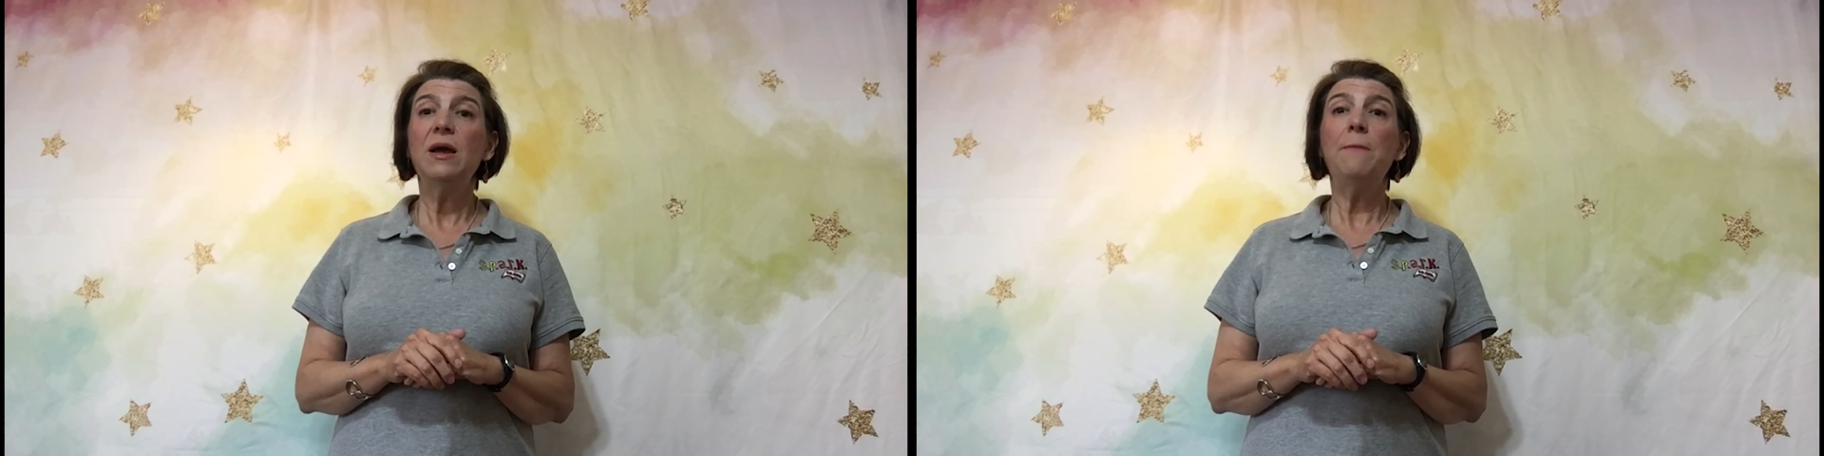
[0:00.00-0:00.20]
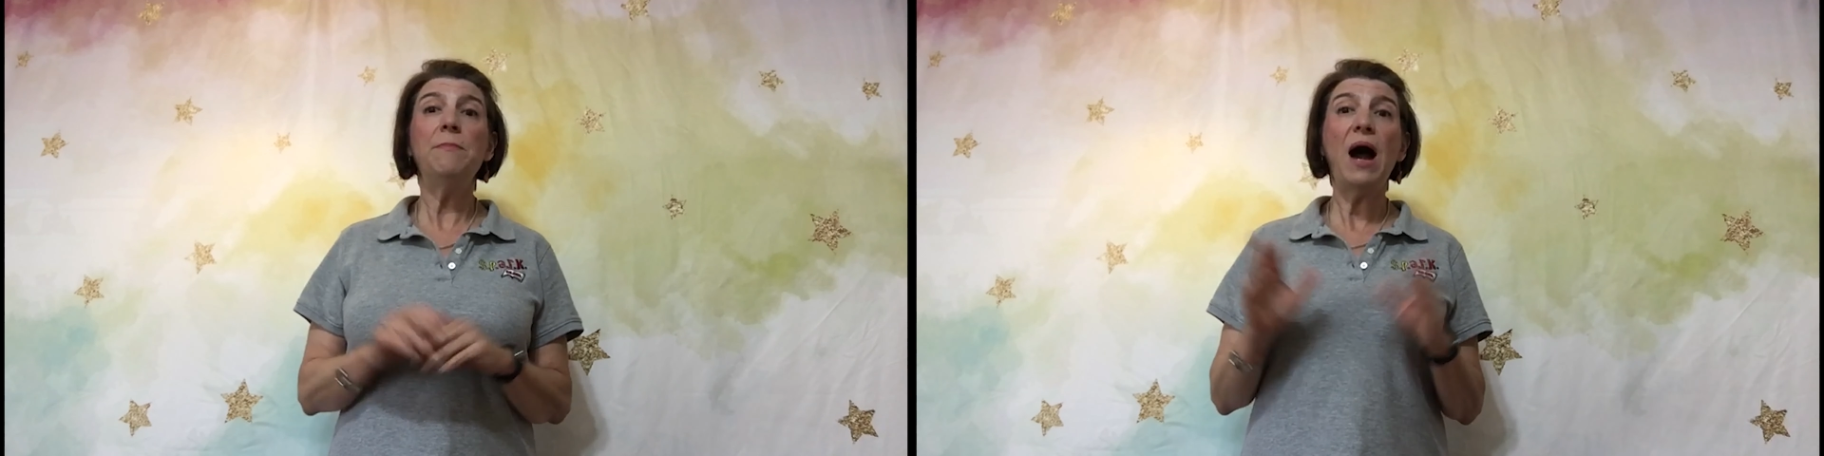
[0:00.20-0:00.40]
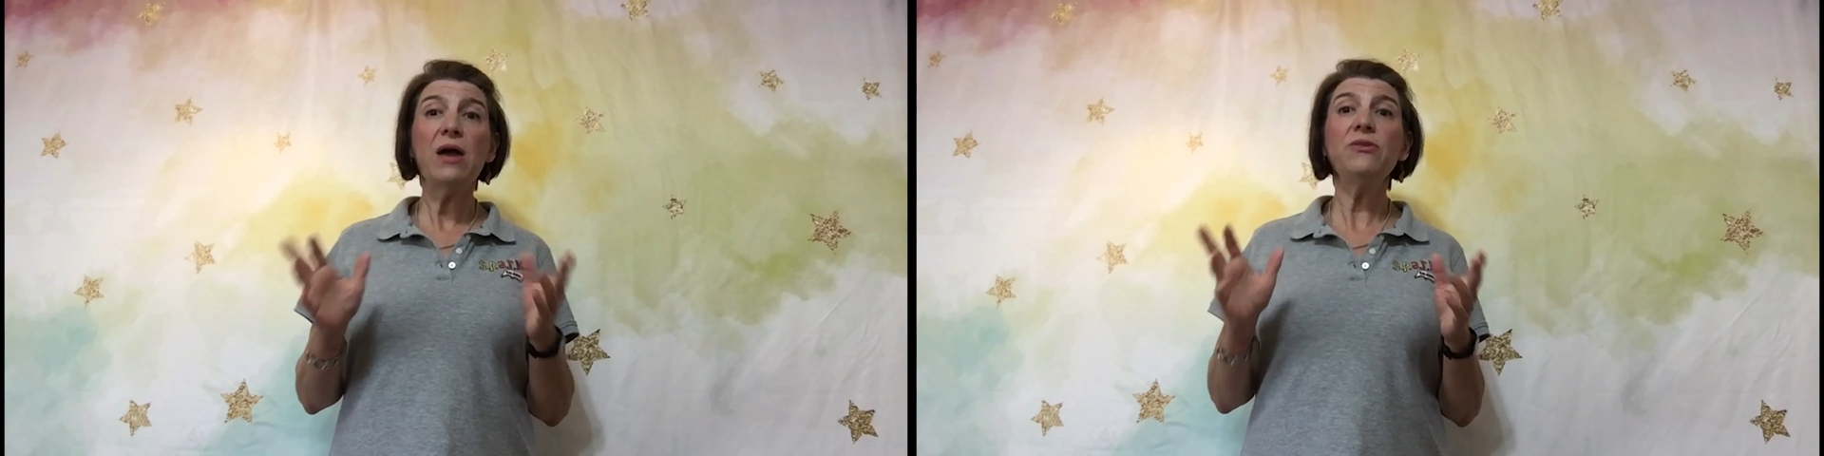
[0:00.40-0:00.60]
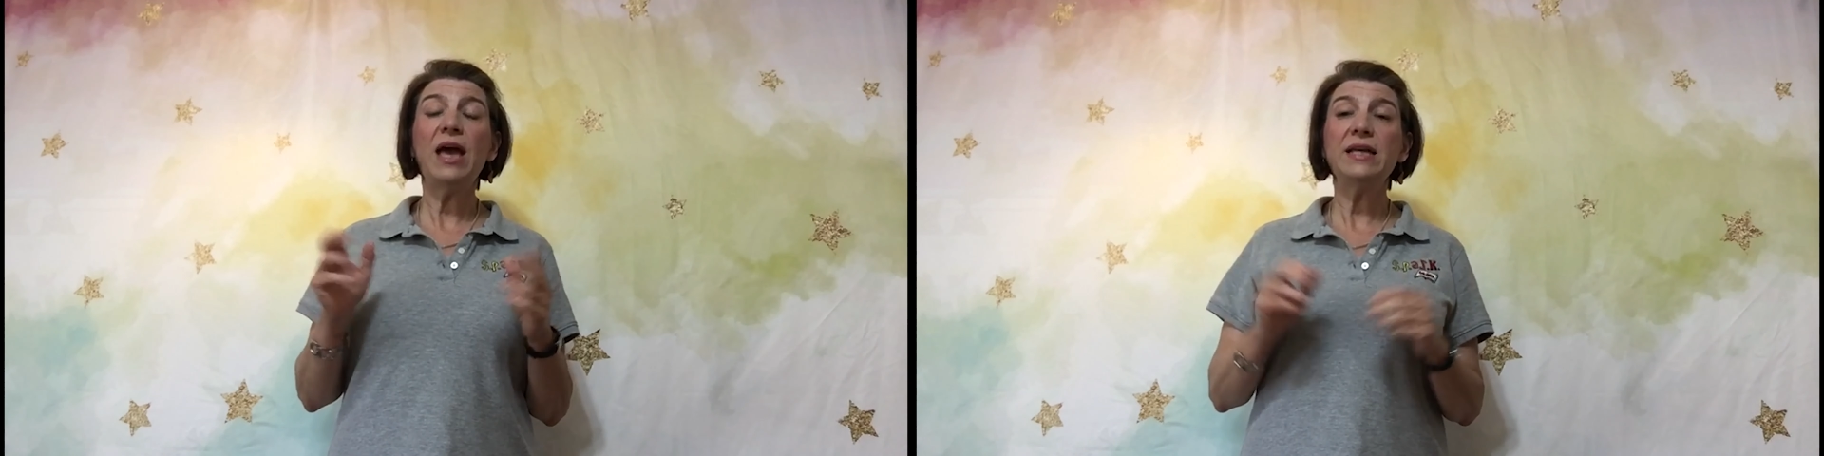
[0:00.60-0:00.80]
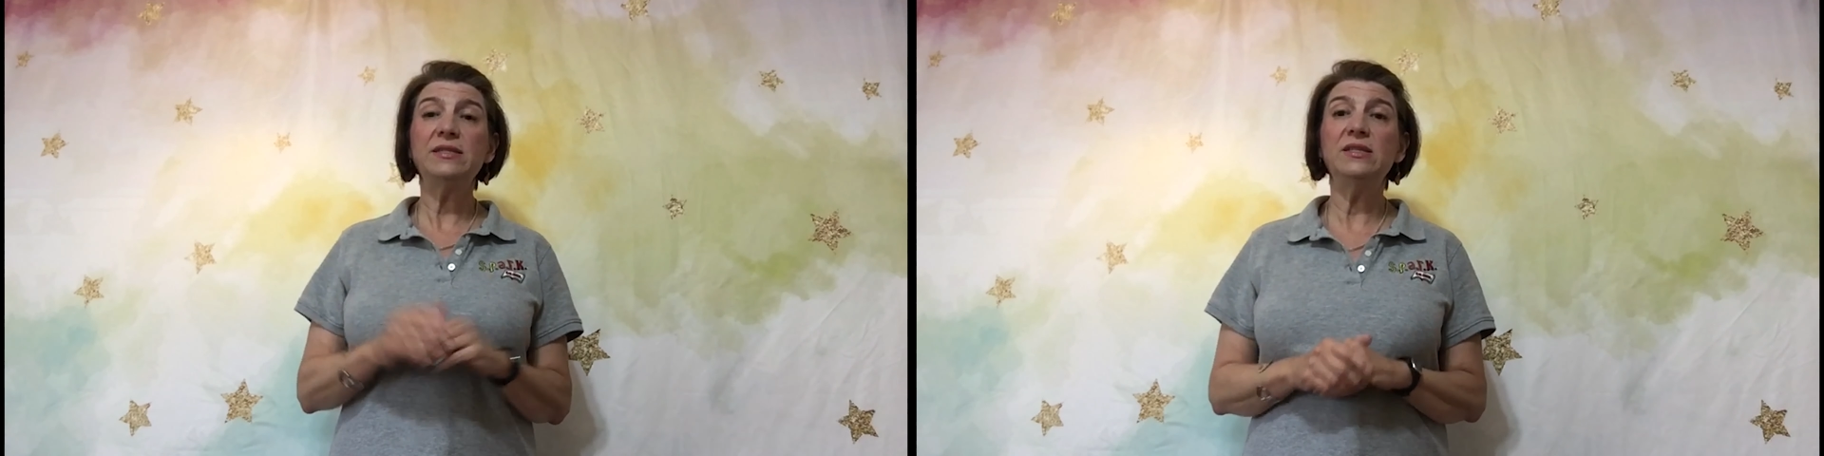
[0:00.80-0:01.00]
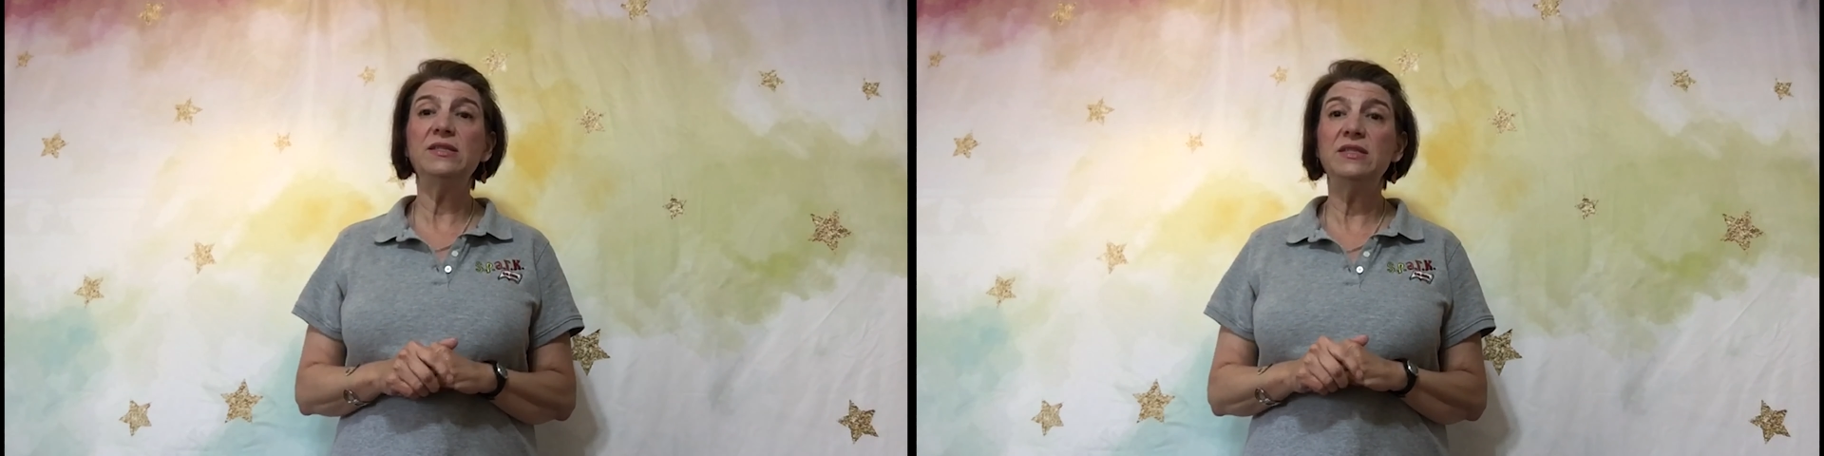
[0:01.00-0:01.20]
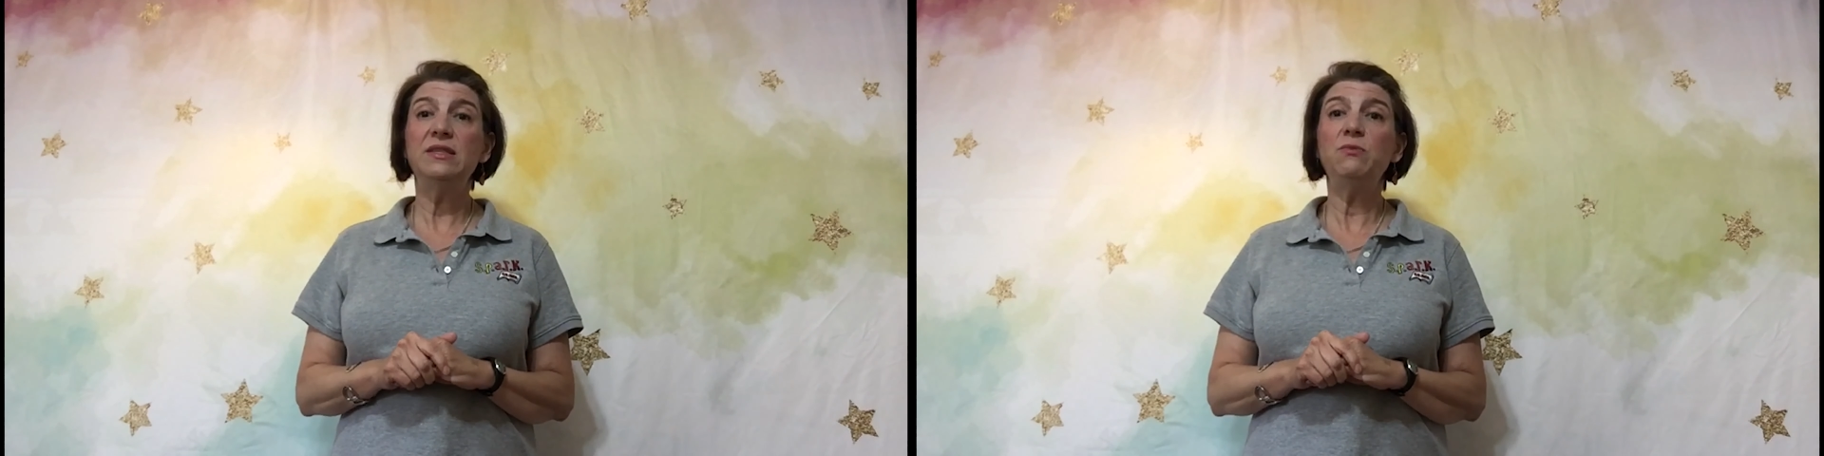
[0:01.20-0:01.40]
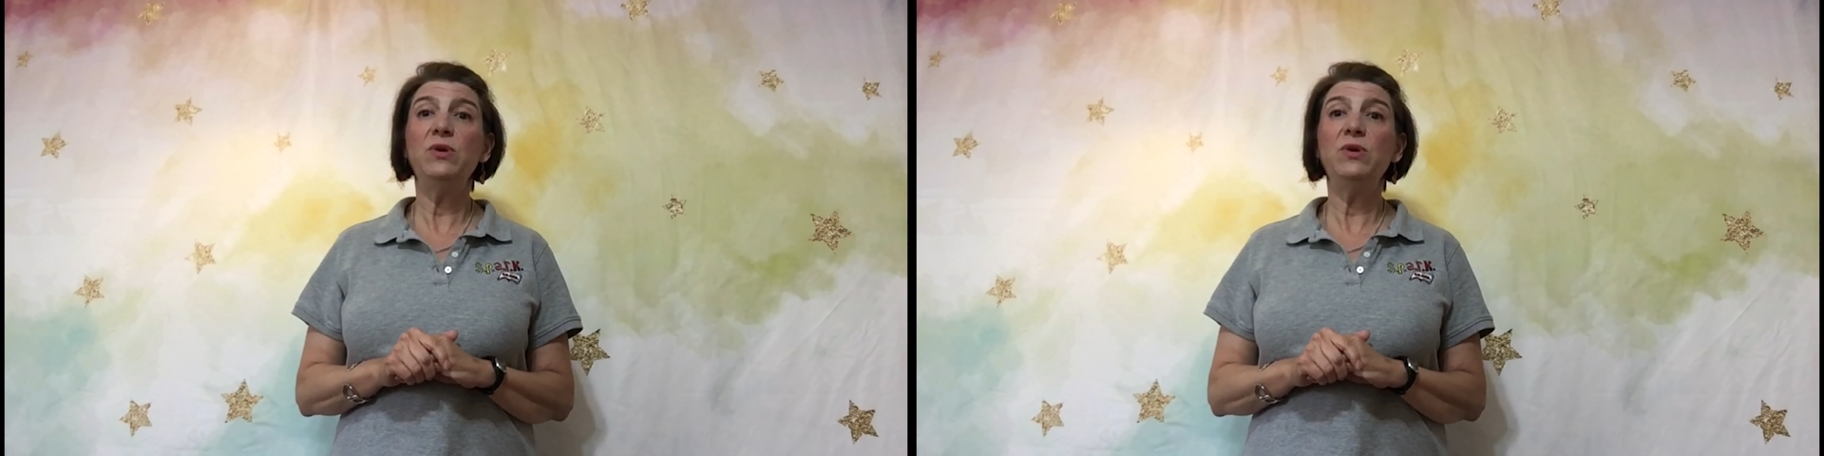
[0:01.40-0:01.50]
mild acids that